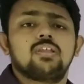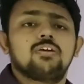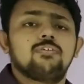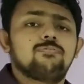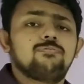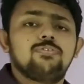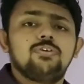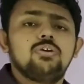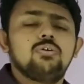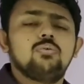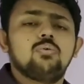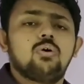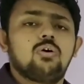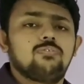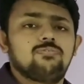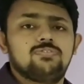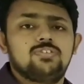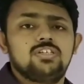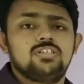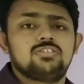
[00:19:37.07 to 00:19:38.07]
Few
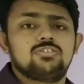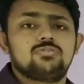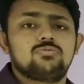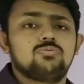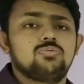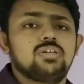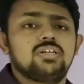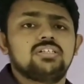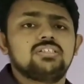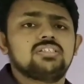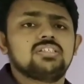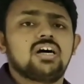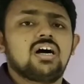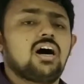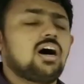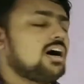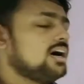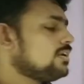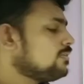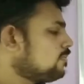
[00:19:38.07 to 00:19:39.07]
of the students
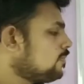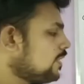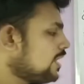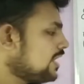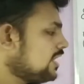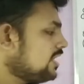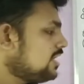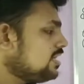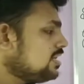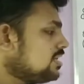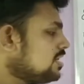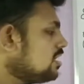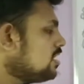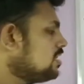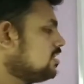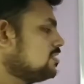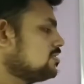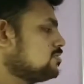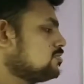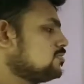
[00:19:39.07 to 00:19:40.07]
are very dull.